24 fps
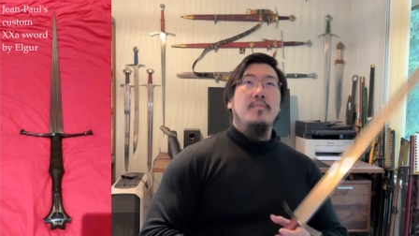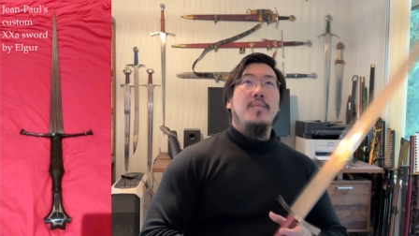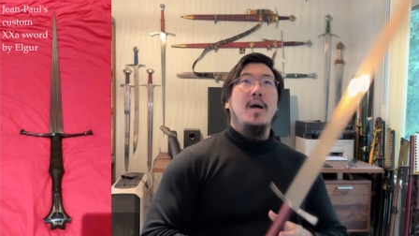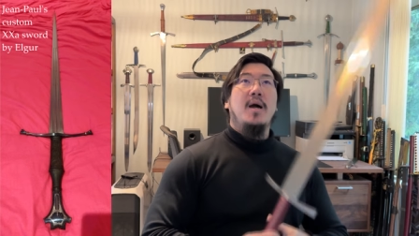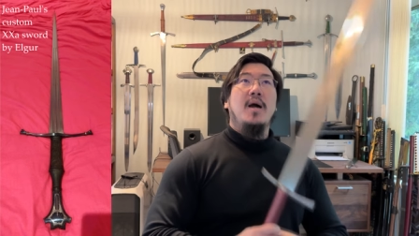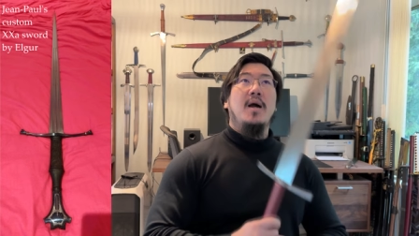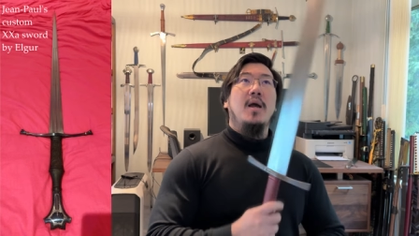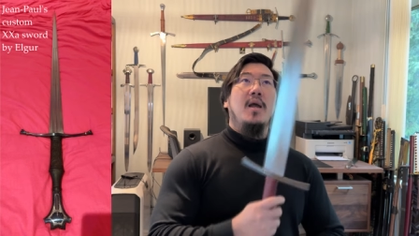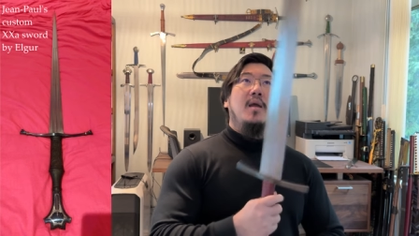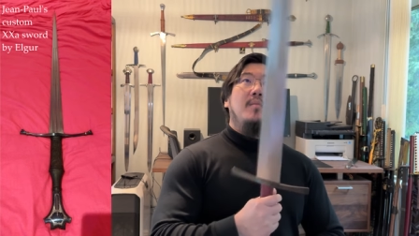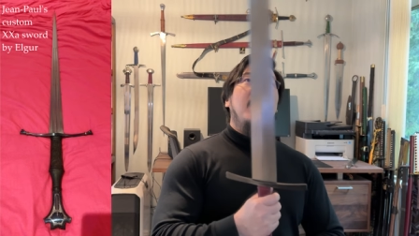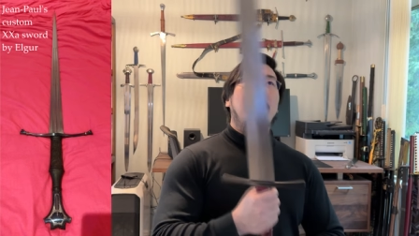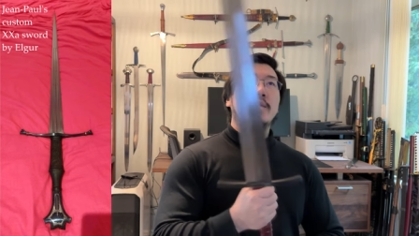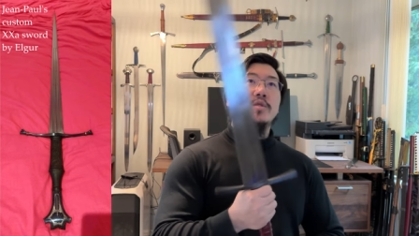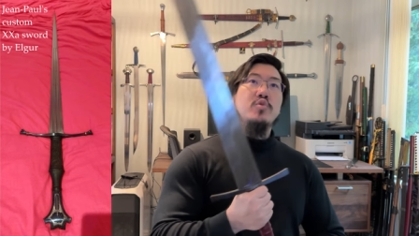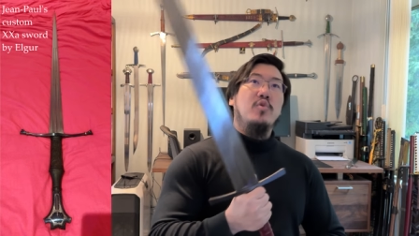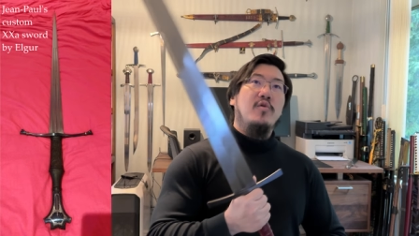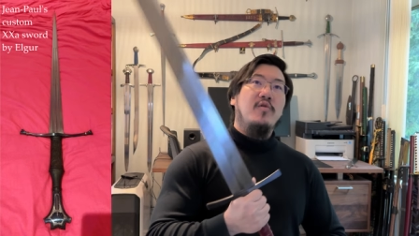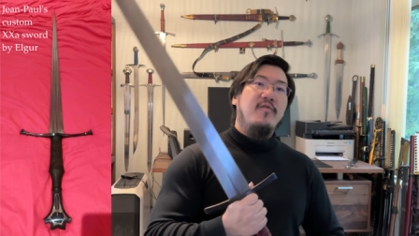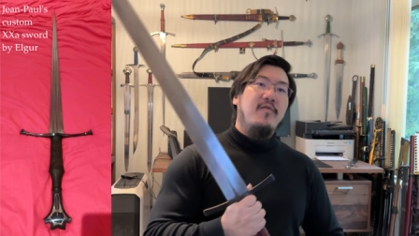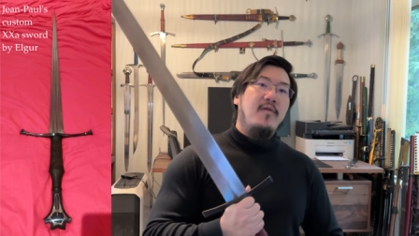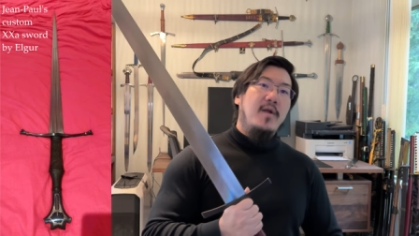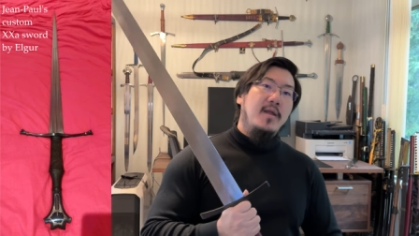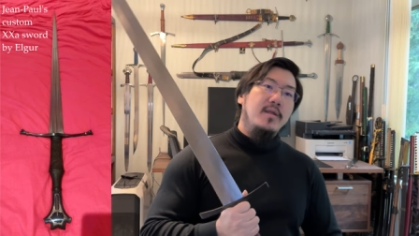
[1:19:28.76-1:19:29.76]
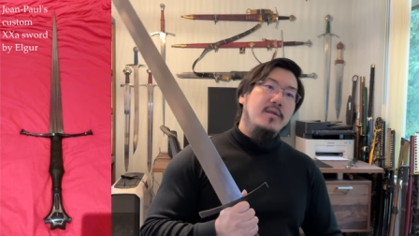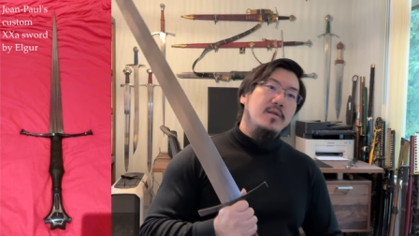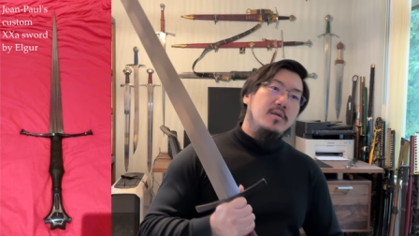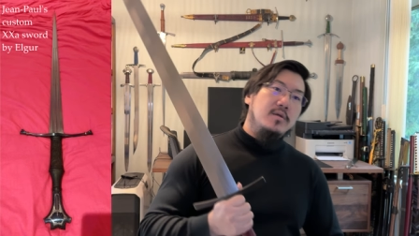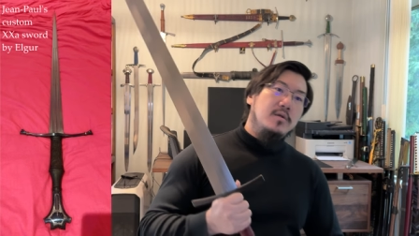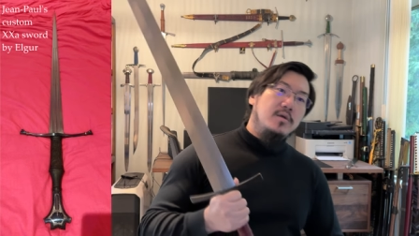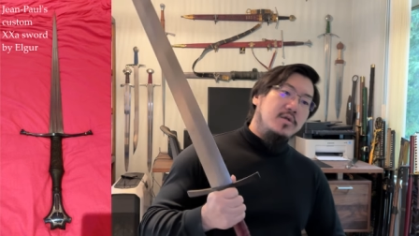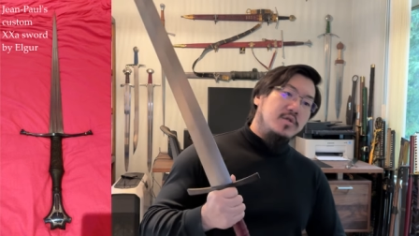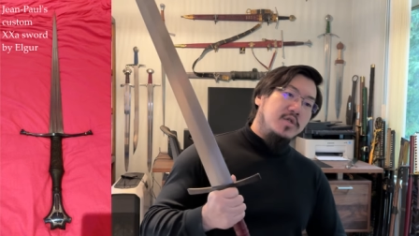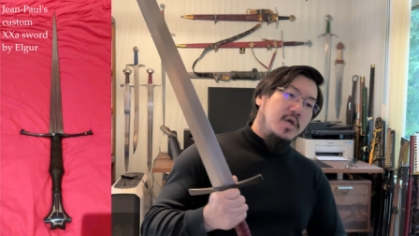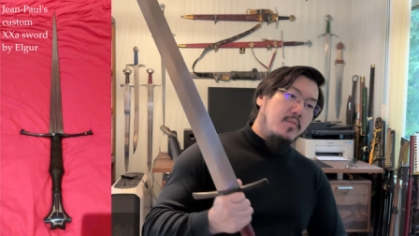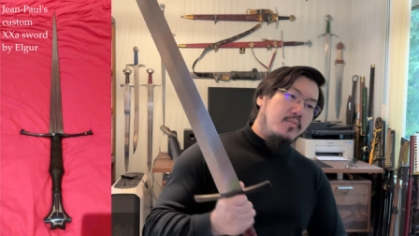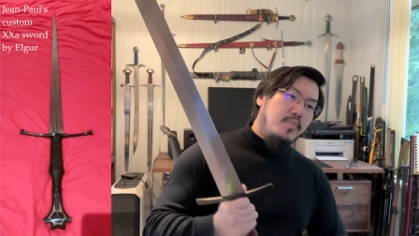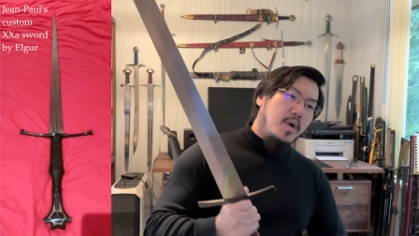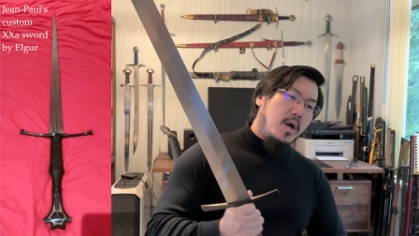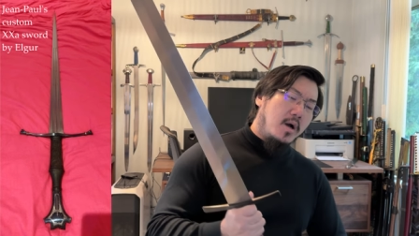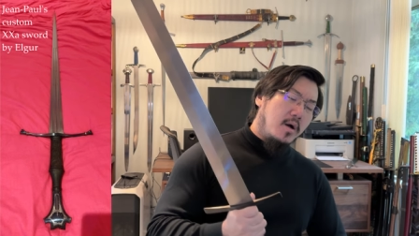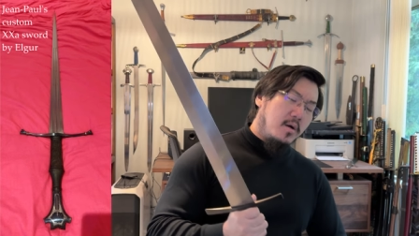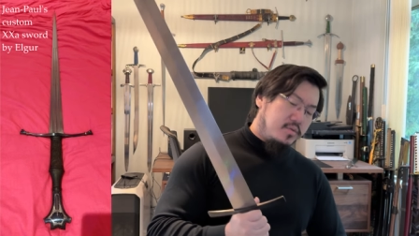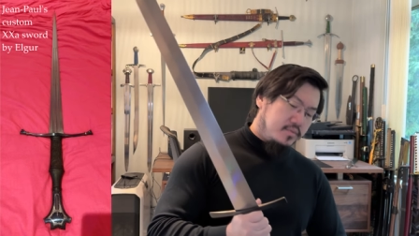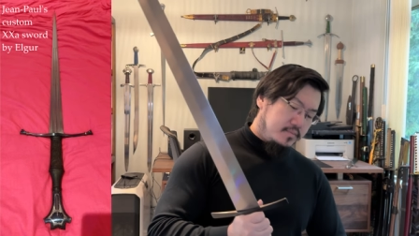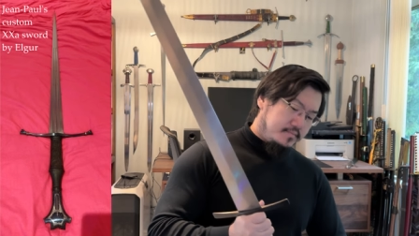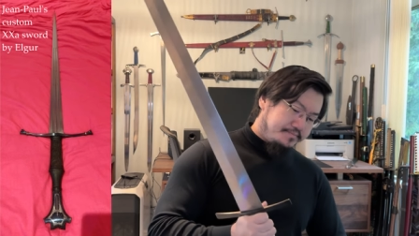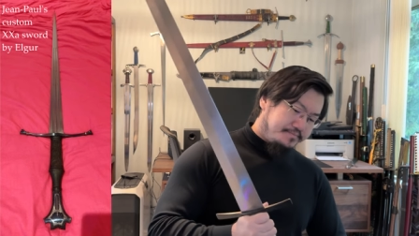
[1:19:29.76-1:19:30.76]
by my sword friend
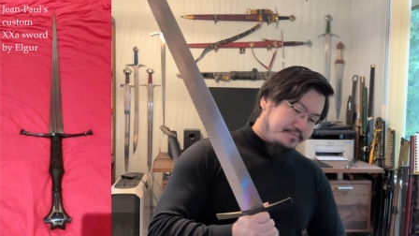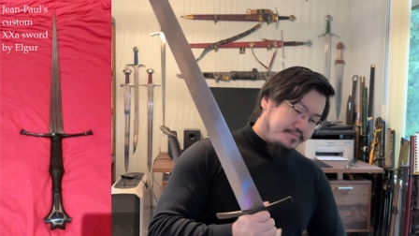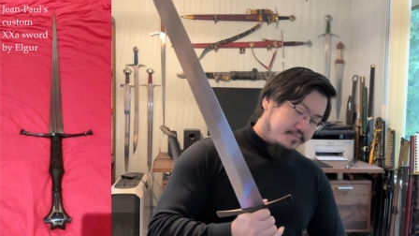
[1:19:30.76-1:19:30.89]
Jean-Paul